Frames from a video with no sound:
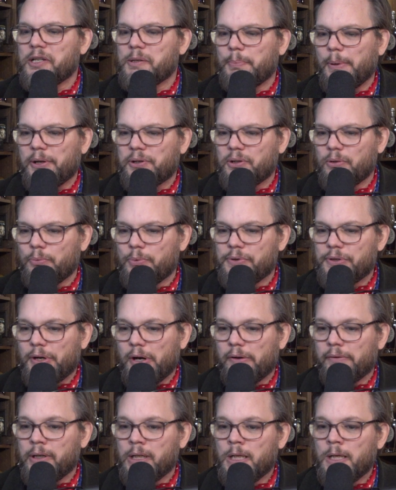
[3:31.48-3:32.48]
Special
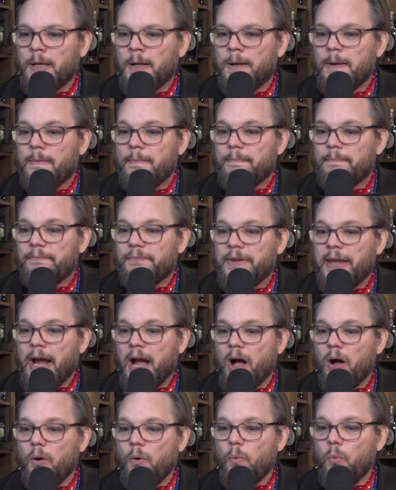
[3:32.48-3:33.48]
Reserve.
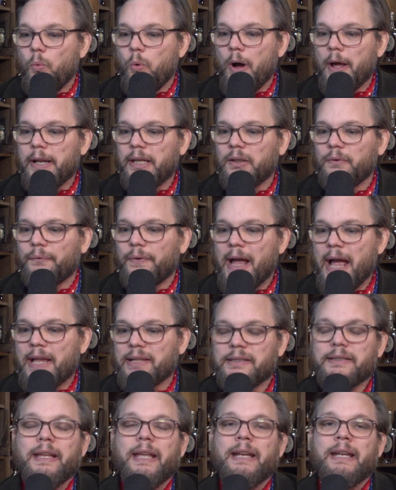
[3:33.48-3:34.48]
Now, what is
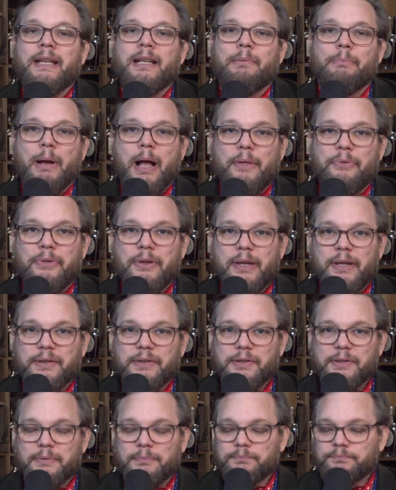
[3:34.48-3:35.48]
fascinating about
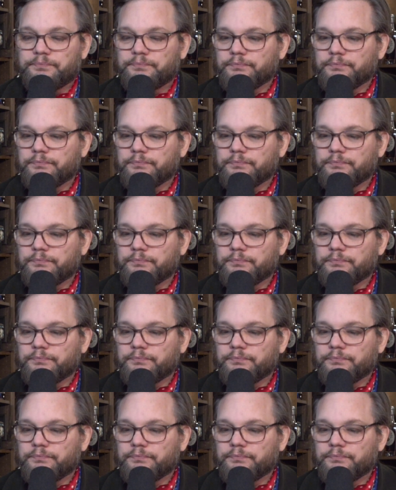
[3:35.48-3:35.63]
this